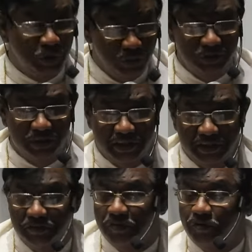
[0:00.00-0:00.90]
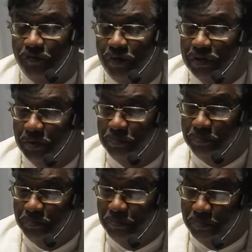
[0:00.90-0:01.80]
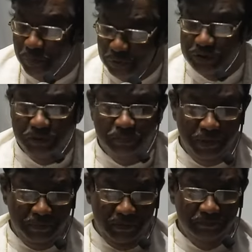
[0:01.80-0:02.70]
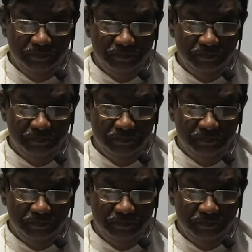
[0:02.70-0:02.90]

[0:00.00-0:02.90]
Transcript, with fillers: good thing for the, both the people